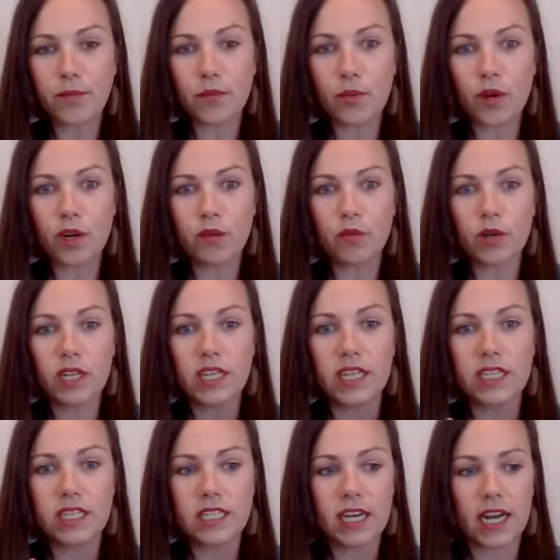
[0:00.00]
we're a really
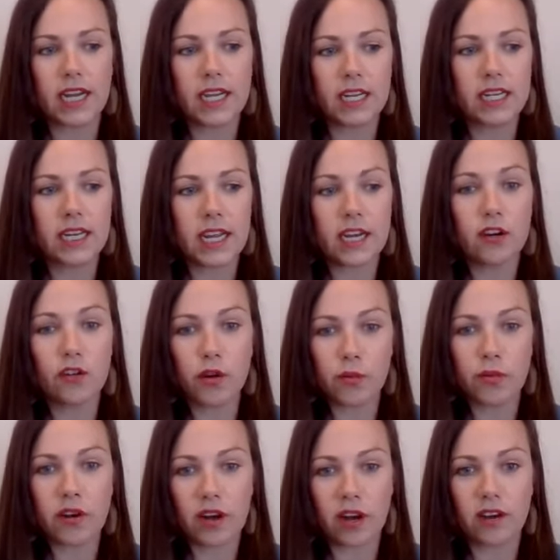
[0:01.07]
tight-knit group
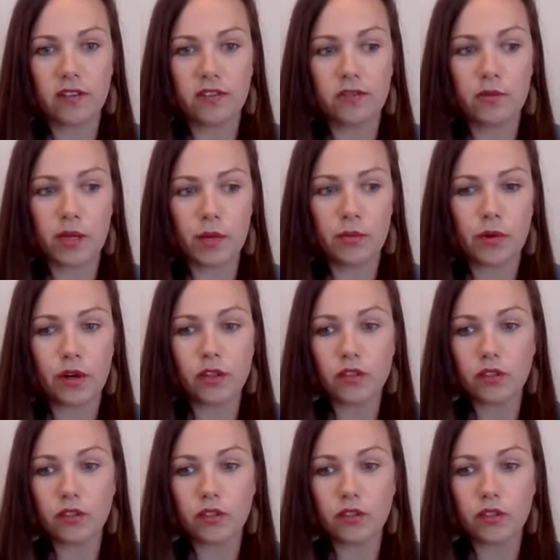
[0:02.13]
of people.